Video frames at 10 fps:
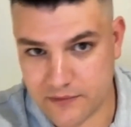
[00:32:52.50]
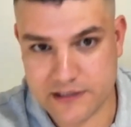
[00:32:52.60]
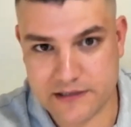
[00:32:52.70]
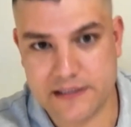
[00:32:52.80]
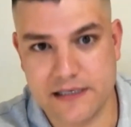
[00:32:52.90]

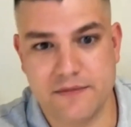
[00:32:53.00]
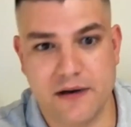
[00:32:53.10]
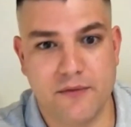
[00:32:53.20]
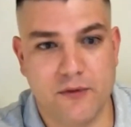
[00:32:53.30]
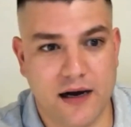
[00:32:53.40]
Tip
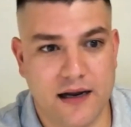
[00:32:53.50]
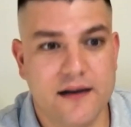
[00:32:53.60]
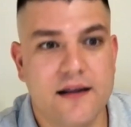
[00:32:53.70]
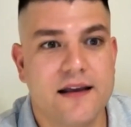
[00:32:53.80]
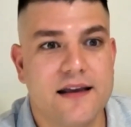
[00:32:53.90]
number
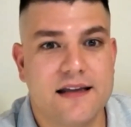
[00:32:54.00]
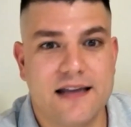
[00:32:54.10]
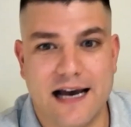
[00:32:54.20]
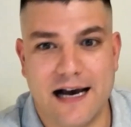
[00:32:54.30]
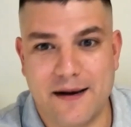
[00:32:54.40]
one.
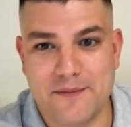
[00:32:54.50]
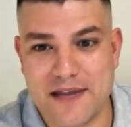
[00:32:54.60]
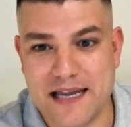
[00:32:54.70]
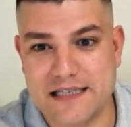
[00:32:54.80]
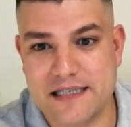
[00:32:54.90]

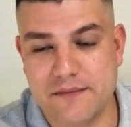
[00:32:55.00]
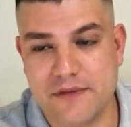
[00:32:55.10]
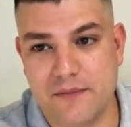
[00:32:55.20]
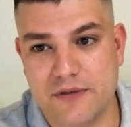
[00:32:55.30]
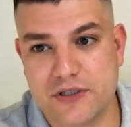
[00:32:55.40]
And tip
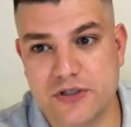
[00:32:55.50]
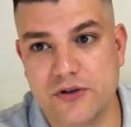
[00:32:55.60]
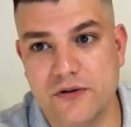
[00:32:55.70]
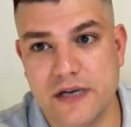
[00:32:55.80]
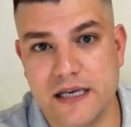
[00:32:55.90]
number
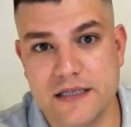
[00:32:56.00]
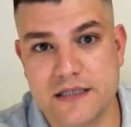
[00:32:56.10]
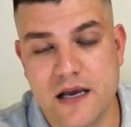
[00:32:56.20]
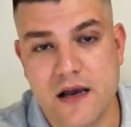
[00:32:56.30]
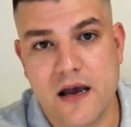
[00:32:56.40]
two is